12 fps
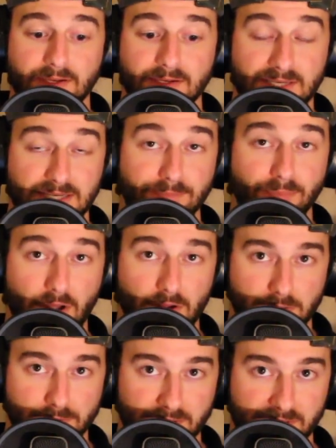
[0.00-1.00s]
deep ball
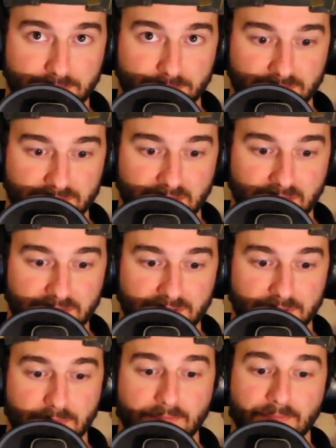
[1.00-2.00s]
completion
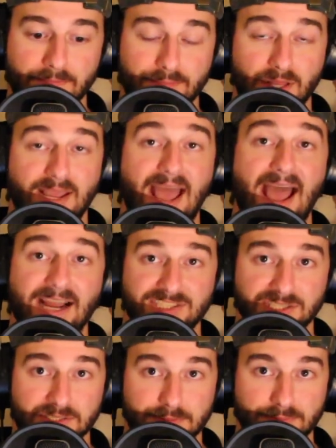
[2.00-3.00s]
percentage, play
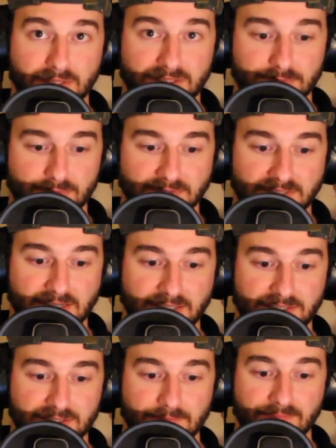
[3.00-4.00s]
action completion
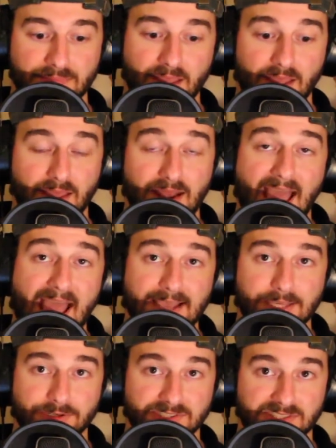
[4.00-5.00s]
percentage, an
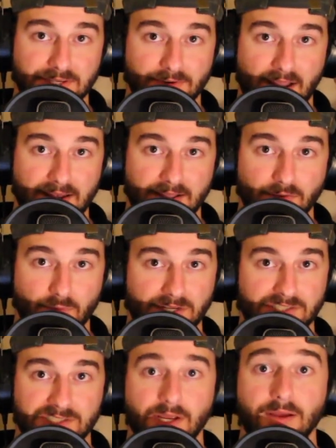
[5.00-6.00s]
accuracy rating,
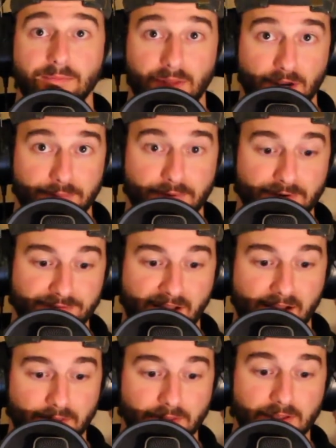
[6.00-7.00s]
which Player
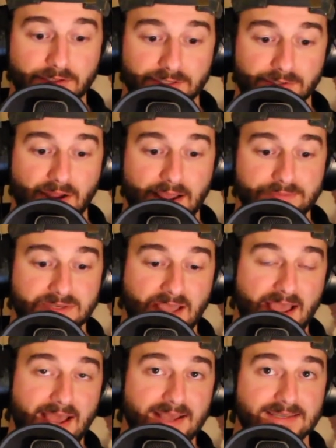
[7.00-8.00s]
Profile describes
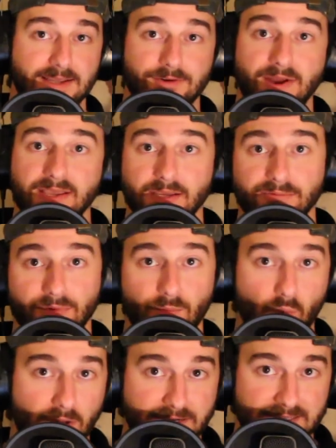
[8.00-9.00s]
as a ranking from
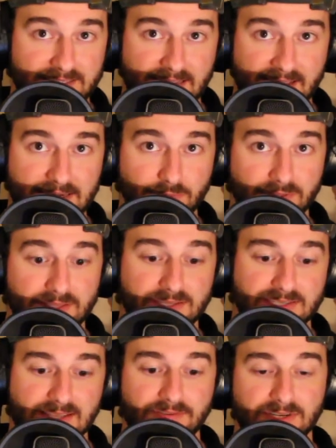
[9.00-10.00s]
1 to 10, with
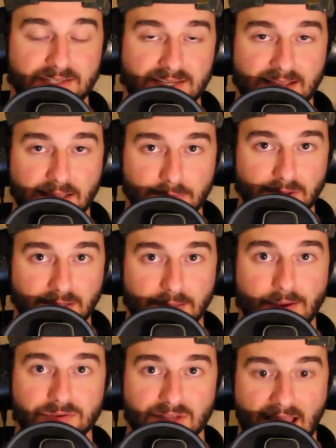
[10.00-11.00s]
7 to 10 being the
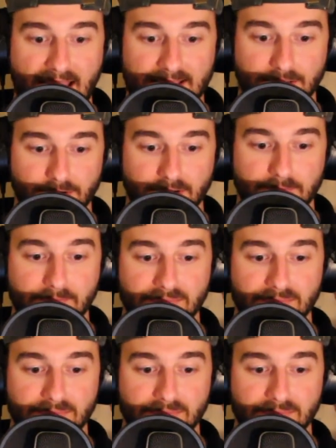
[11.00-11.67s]
most accurate,